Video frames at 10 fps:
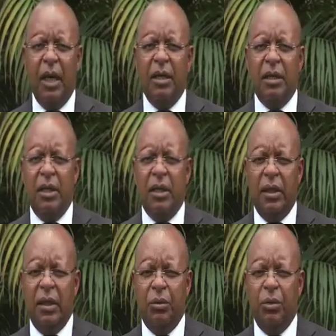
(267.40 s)
And
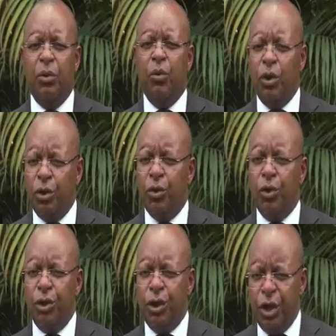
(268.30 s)
uh, we'll want to
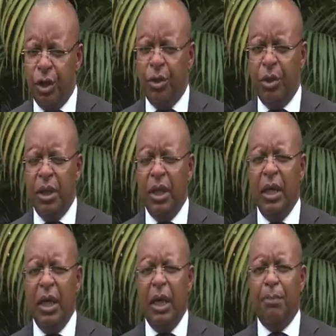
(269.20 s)
continue
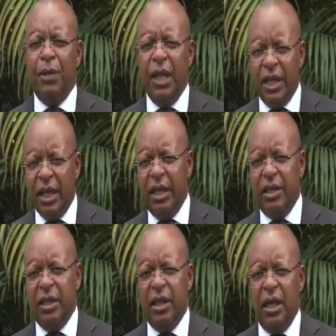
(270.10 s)
uh, building
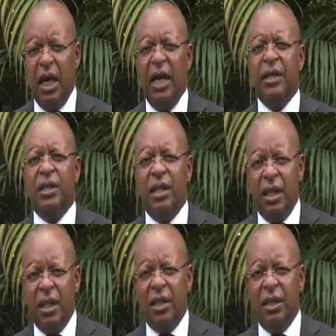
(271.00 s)
it
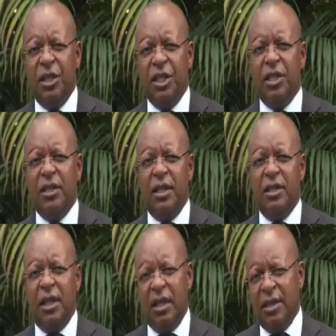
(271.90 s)
until it reaches the
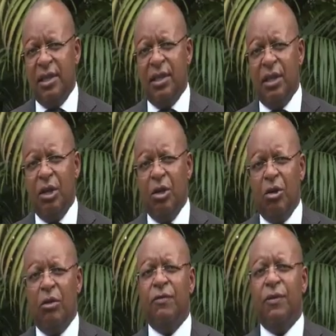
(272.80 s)
standards
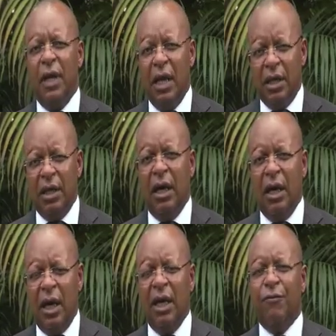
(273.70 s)
of a,
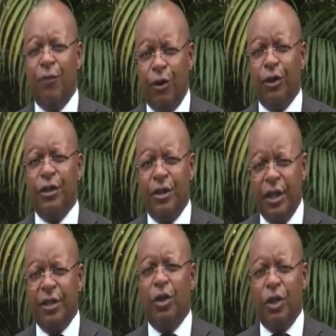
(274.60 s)
a level
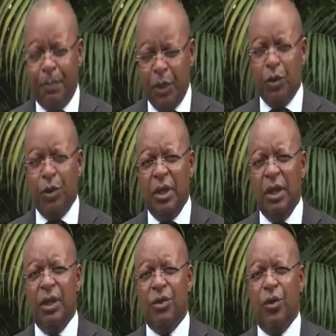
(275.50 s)
six hospital
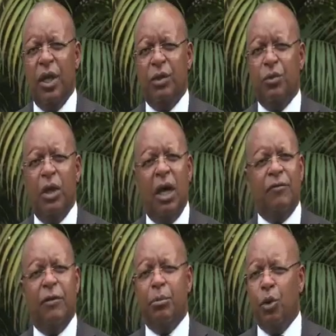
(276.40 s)
so that we'll
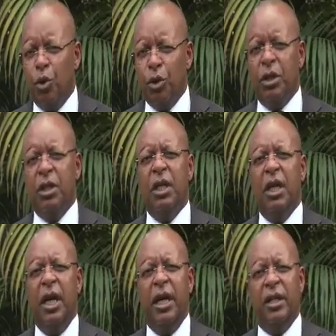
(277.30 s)
have a board
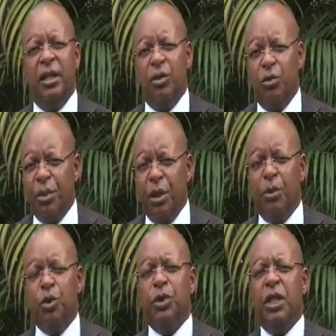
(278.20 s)
and it will be
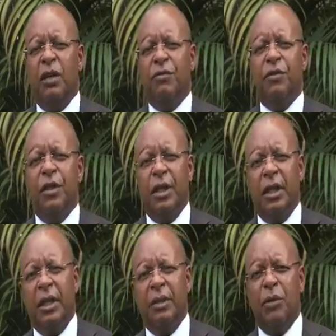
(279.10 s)
able to serve
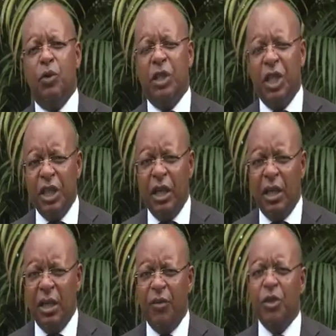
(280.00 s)
uh, Mount
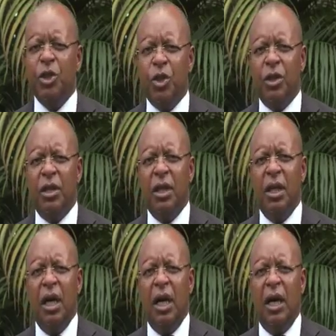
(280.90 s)
Kenya region
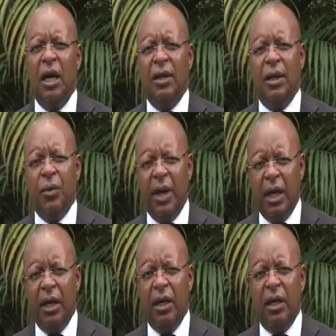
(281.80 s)
uh, the
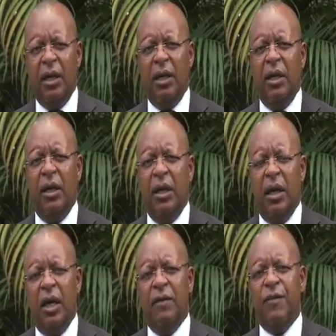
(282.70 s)
way he
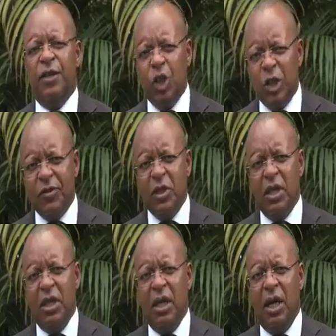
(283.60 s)
envisaged
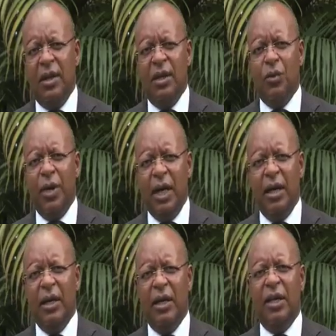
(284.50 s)
and the
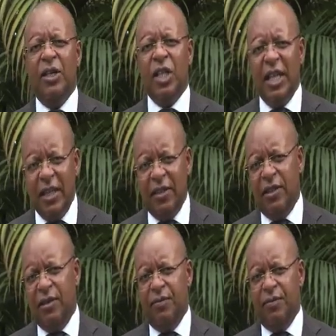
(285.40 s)
way he intended.